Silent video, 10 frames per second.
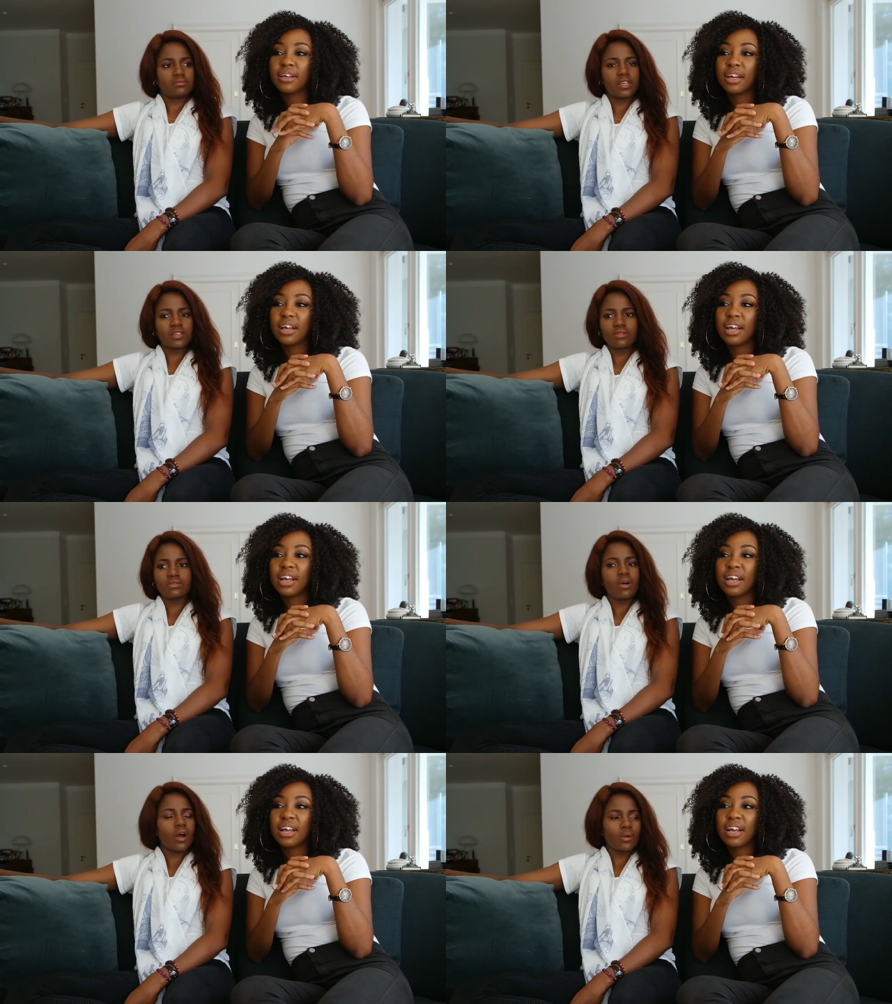Speaker 1: They don't
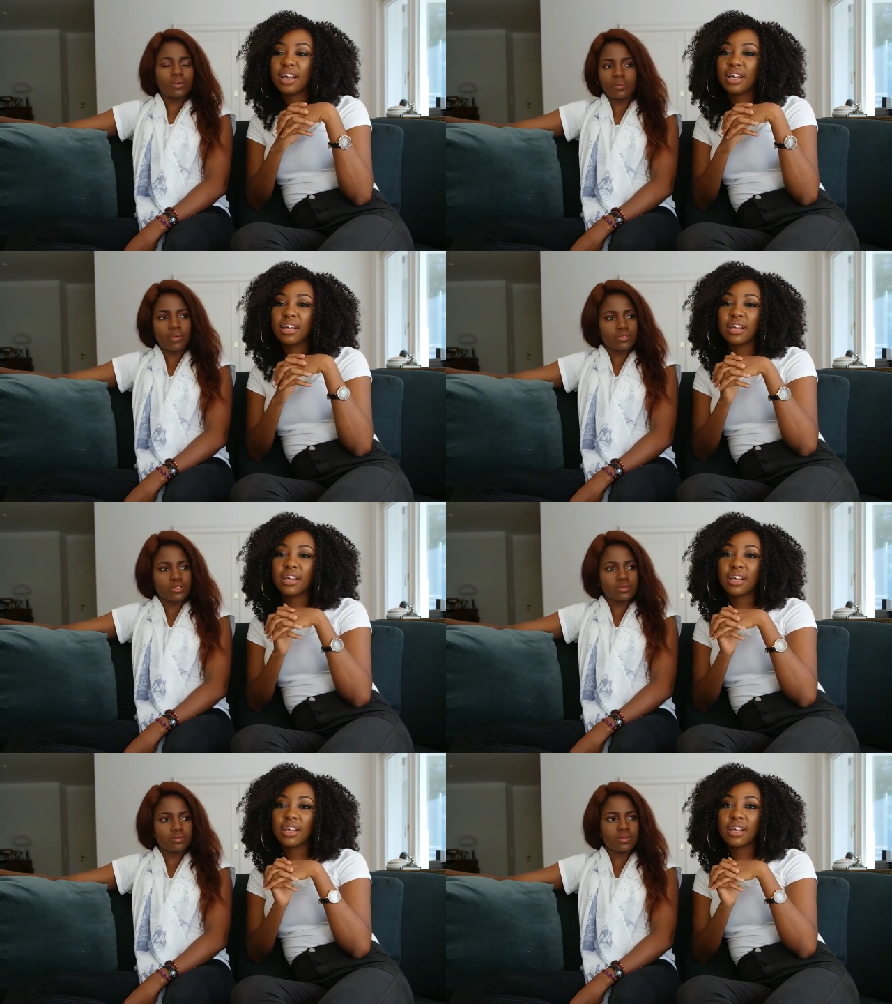know how to approach
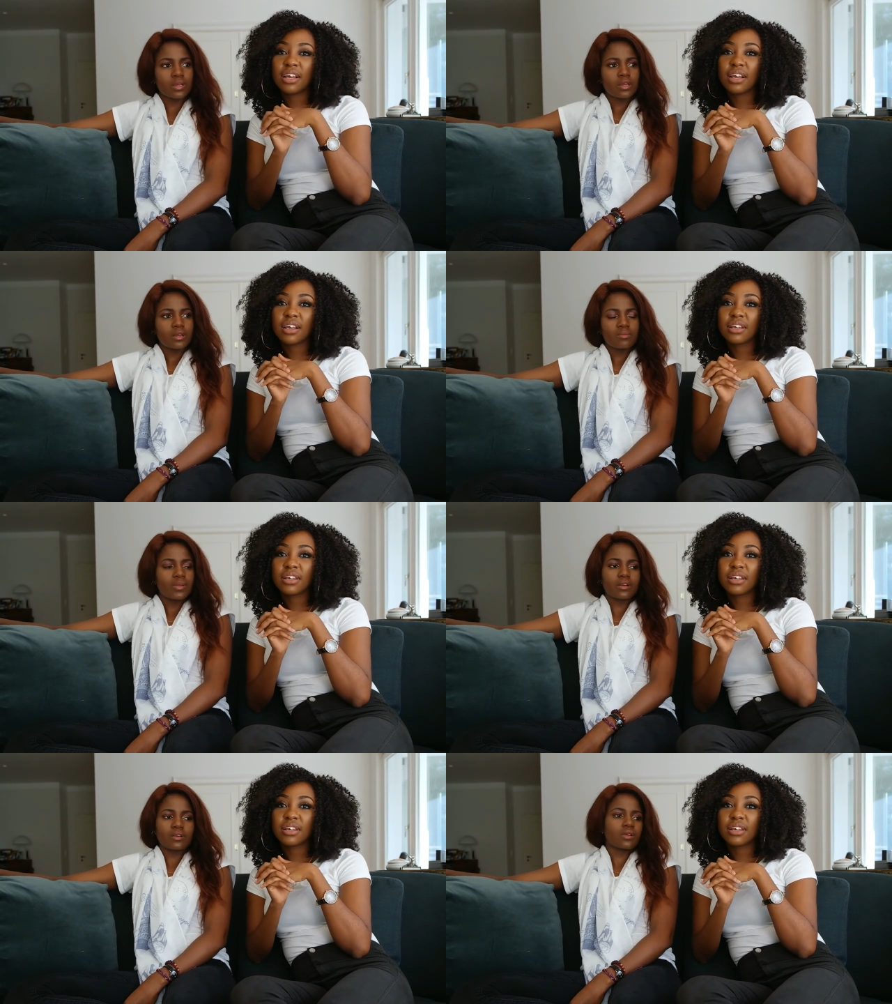
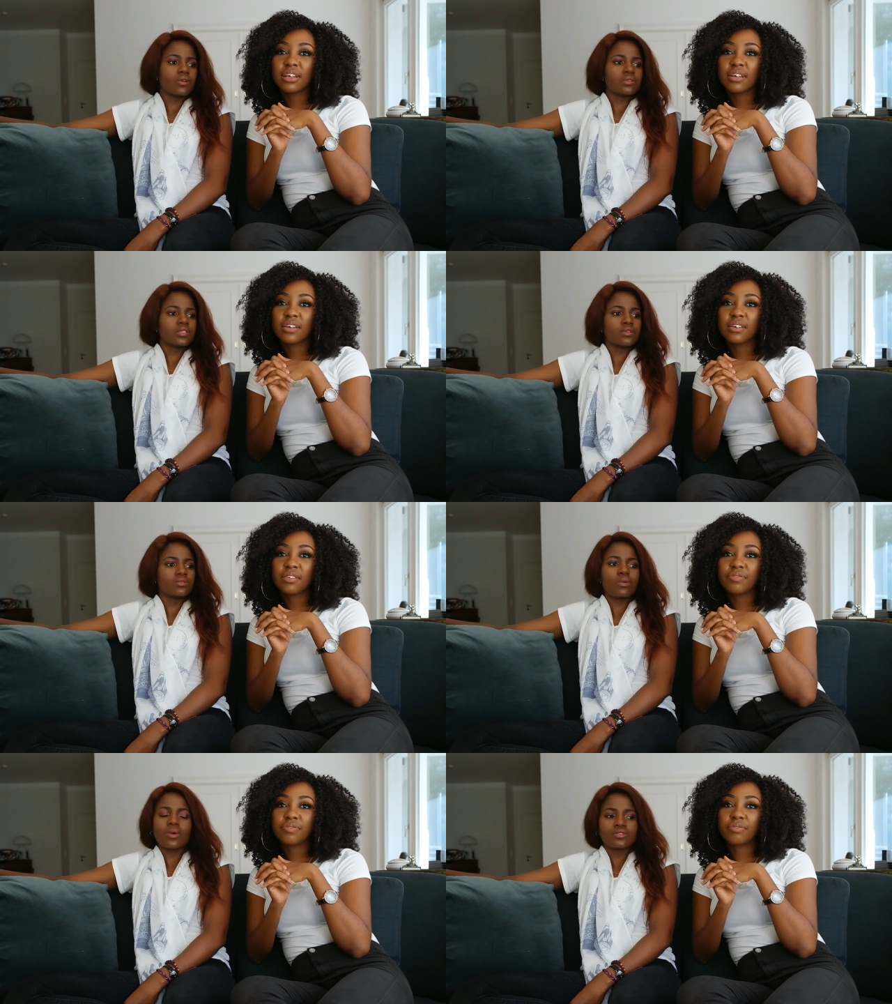black girls. They don't
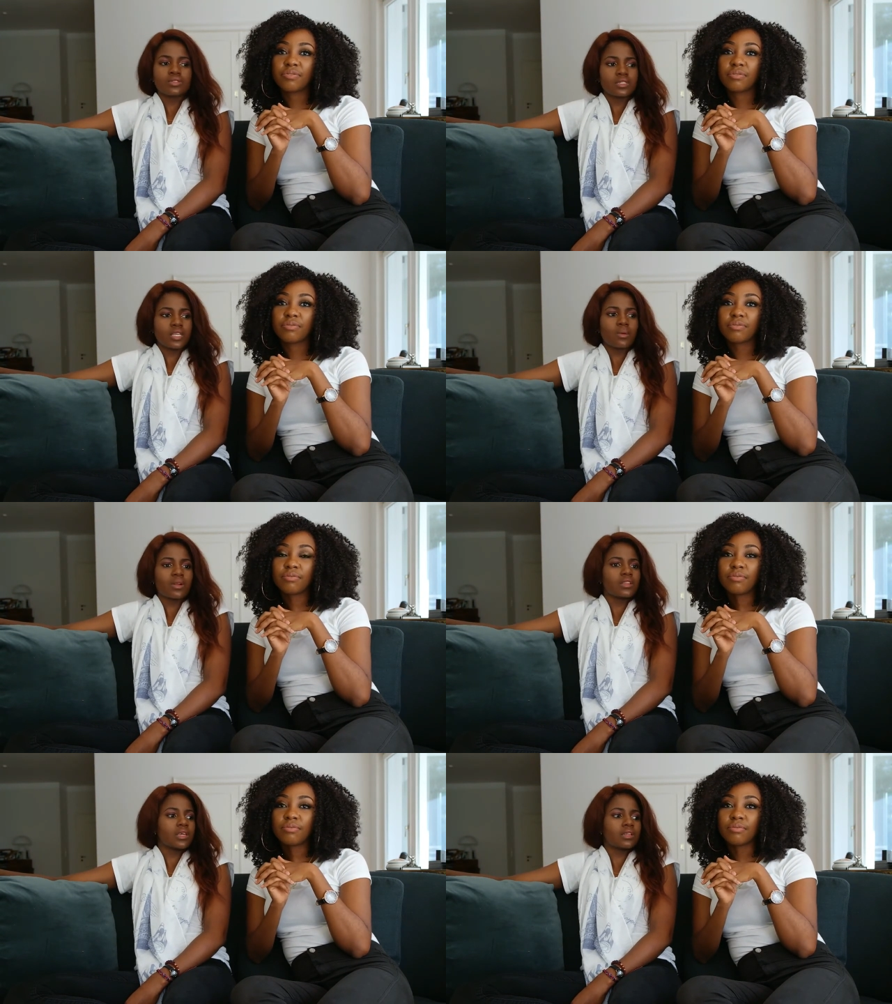know what to say. What
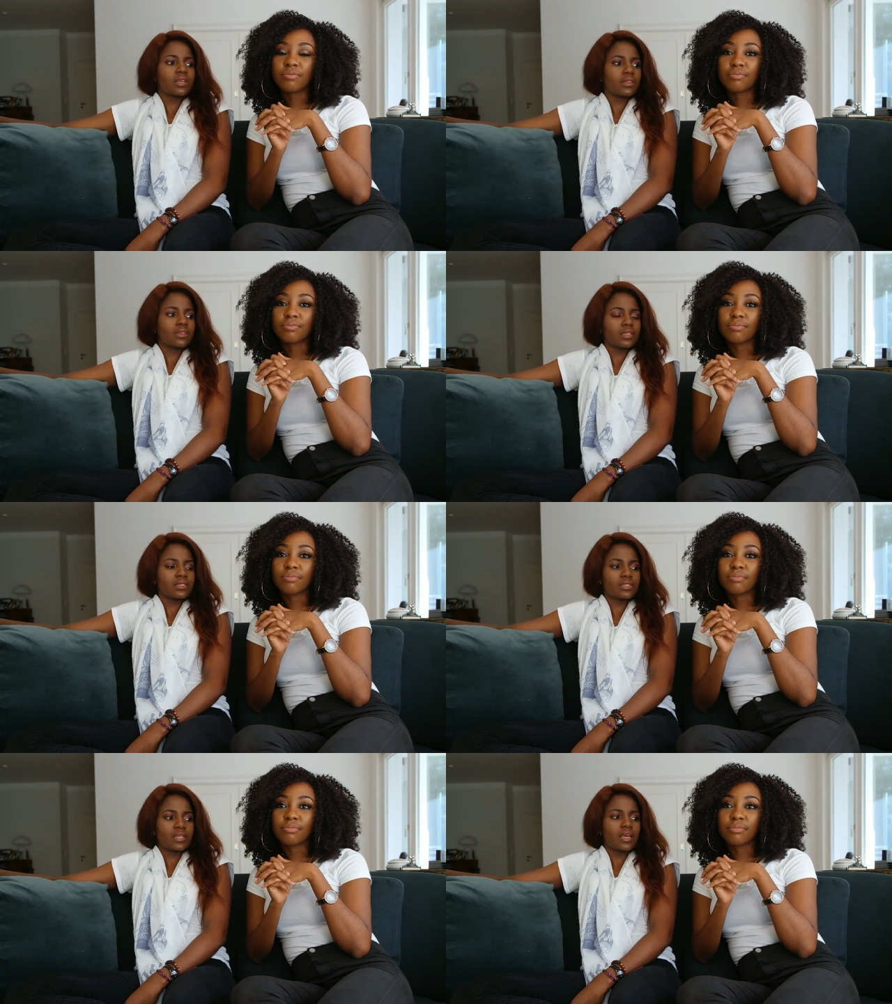are they going to get them to
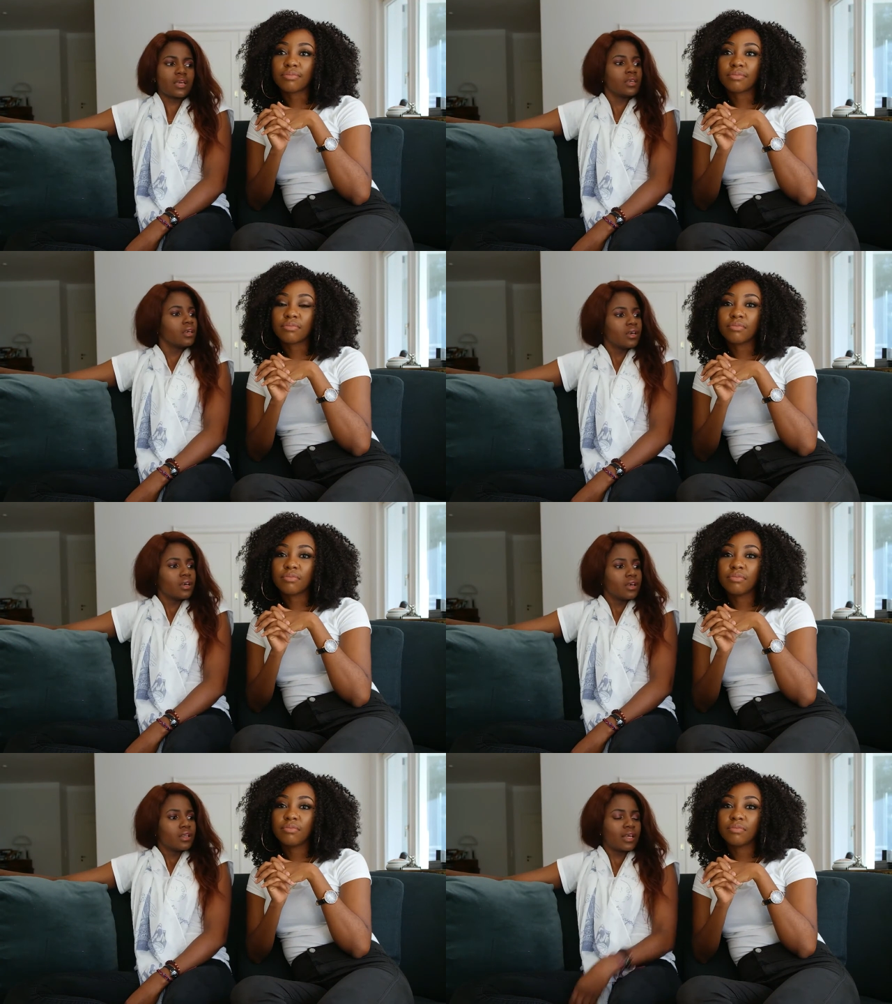say?
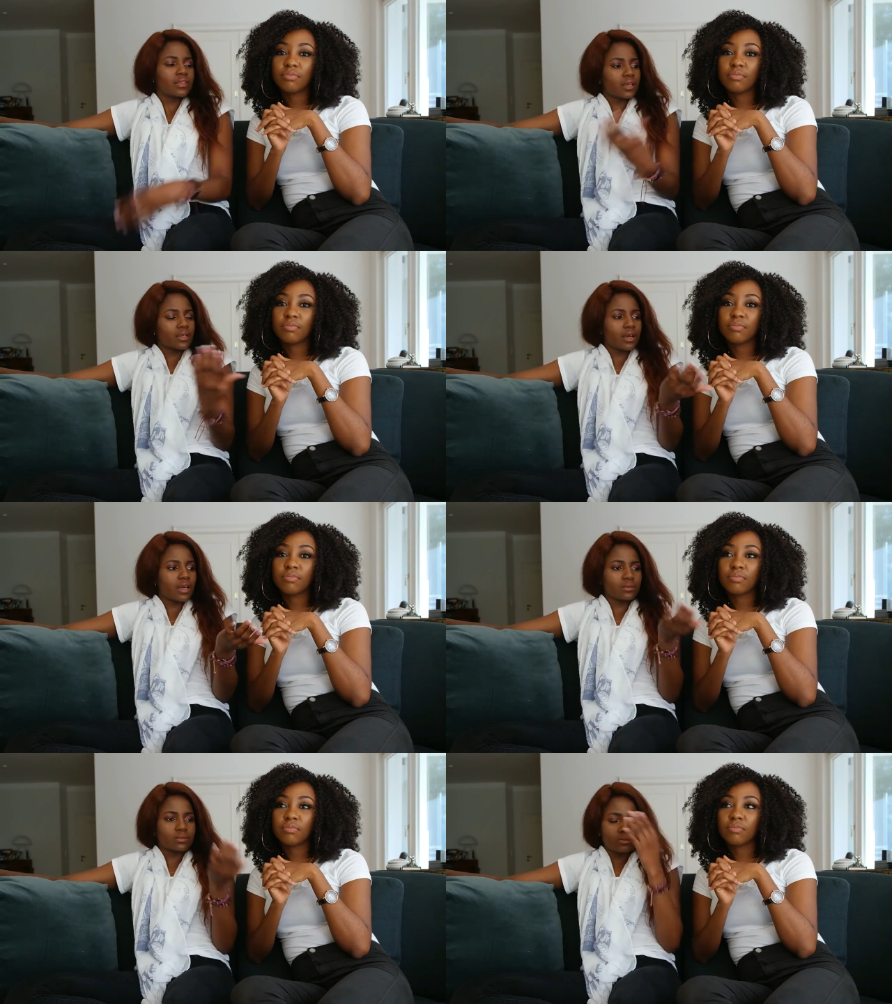Like that
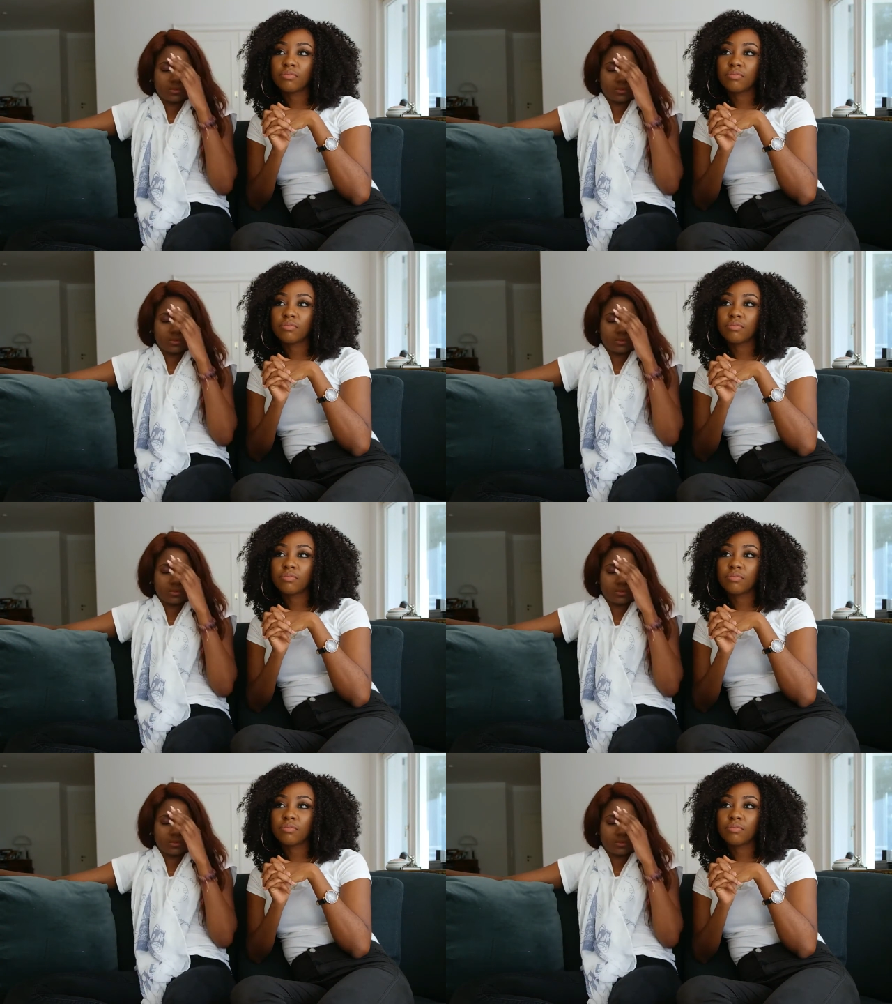guy,